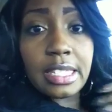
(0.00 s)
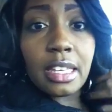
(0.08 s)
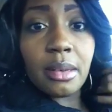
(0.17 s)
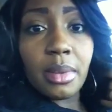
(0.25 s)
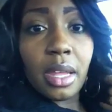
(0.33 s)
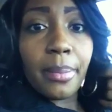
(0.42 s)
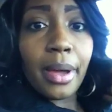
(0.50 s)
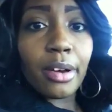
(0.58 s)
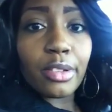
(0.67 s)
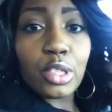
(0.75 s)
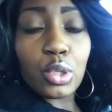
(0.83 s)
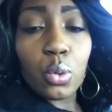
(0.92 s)
send me
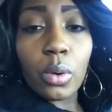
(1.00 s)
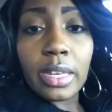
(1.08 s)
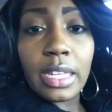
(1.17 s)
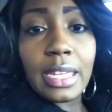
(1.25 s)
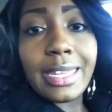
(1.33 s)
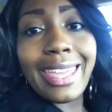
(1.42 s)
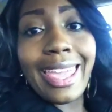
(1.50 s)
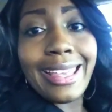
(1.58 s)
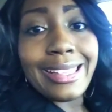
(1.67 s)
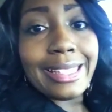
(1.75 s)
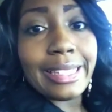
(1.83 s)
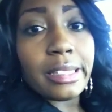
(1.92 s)
about 20
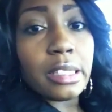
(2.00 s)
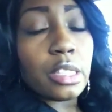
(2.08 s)
cans